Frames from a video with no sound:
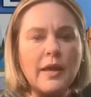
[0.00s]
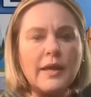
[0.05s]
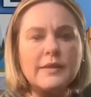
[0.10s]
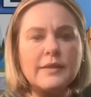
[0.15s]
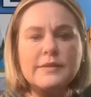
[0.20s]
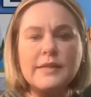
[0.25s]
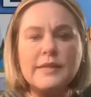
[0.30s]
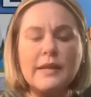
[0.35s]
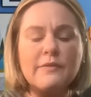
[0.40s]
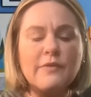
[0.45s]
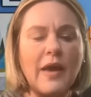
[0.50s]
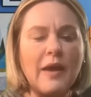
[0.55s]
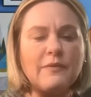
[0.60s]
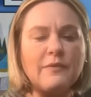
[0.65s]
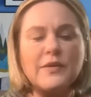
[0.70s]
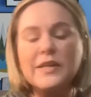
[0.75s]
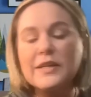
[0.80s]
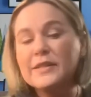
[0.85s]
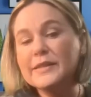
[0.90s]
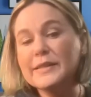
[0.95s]
instead of
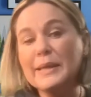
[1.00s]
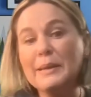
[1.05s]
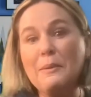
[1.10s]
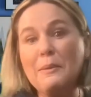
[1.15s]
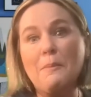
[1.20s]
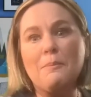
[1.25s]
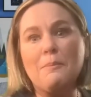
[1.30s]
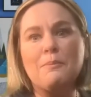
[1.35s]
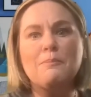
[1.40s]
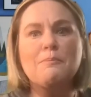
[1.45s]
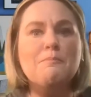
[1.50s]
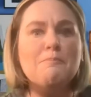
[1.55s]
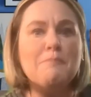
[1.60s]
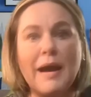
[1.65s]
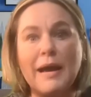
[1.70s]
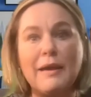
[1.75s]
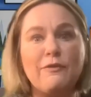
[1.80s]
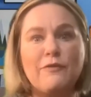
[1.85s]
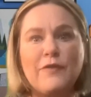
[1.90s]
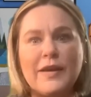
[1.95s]
having to see
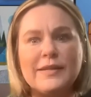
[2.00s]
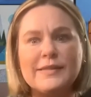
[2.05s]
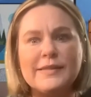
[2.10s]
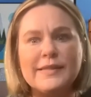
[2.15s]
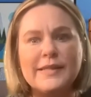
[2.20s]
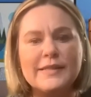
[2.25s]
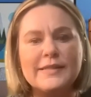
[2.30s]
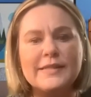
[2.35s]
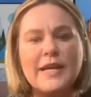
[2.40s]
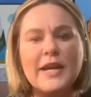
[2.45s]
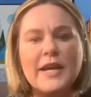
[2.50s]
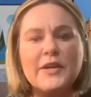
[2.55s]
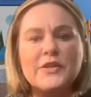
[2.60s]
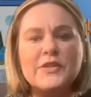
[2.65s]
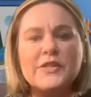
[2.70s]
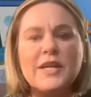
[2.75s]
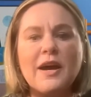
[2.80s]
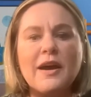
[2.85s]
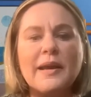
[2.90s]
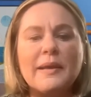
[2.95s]
my face the entire
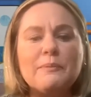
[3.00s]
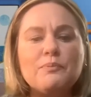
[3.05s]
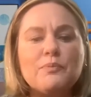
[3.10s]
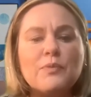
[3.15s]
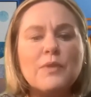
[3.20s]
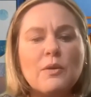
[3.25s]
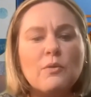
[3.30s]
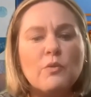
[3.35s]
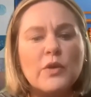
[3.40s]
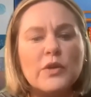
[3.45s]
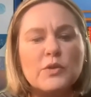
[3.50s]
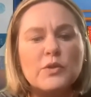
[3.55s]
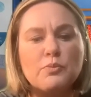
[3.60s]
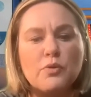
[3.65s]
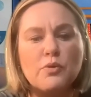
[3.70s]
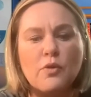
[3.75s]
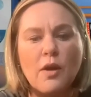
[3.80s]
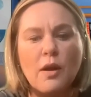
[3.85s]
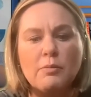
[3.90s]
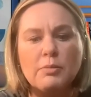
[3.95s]
time, which
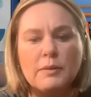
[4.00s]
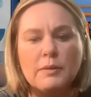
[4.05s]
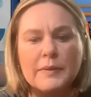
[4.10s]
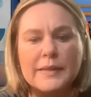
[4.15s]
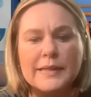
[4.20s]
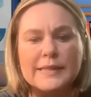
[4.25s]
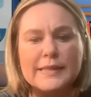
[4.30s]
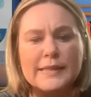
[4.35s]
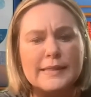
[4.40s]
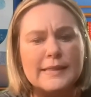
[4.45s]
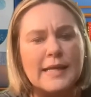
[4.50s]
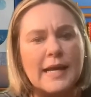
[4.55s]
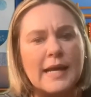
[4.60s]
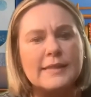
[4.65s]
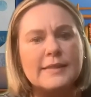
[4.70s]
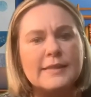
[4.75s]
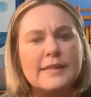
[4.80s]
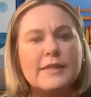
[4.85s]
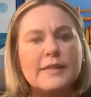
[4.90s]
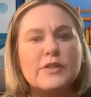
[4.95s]
probably is
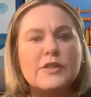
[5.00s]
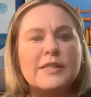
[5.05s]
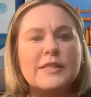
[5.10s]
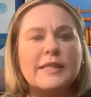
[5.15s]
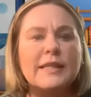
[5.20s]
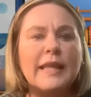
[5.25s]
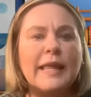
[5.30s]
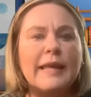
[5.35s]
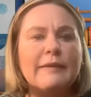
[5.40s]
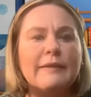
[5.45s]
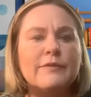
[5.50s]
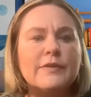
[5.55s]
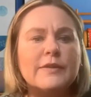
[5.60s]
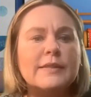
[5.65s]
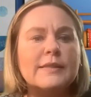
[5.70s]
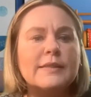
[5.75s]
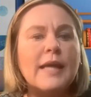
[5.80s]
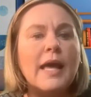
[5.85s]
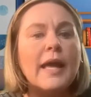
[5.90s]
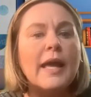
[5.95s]
not such a delightful
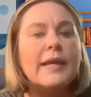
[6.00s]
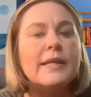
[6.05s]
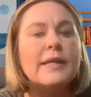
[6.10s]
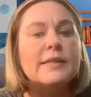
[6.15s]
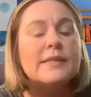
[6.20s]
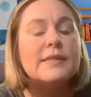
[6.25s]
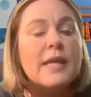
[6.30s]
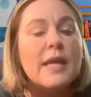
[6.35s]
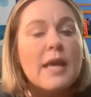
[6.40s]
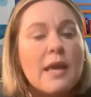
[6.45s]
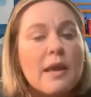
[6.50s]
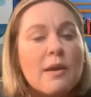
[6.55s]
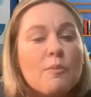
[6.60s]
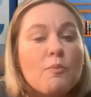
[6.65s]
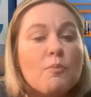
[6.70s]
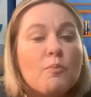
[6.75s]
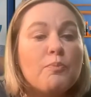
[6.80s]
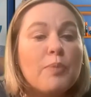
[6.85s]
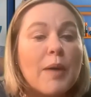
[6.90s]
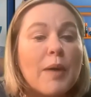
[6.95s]
sight,
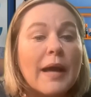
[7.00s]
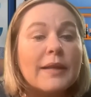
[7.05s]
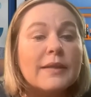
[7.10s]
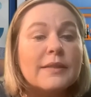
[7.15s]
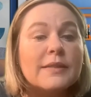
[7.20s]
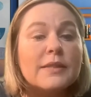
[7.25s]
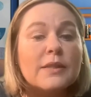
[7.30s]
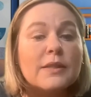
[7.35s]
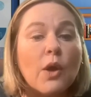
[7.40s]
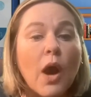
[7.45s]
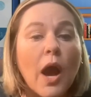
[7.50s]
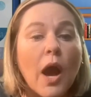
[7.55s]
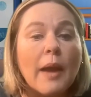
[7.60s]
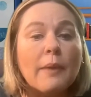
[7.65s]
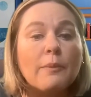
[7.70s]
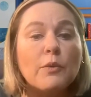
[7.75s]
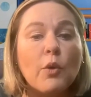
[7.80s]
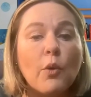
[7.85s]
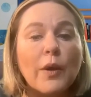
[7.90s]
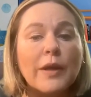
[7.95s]
but
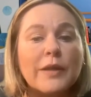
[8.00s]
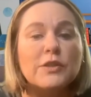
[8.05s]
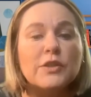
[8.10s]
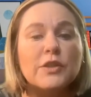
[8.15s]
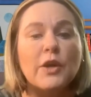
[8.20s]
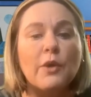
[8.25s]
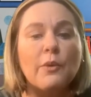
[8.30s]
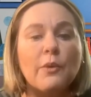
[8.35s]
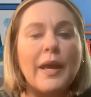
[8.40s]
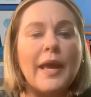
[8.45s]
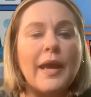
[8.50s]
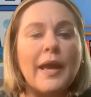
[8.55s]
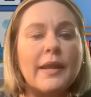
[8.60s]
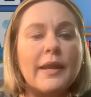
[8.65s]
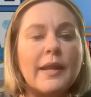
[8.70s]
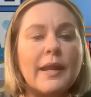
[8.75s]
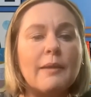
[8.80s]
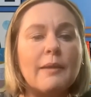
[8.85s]
I'm going to go ahead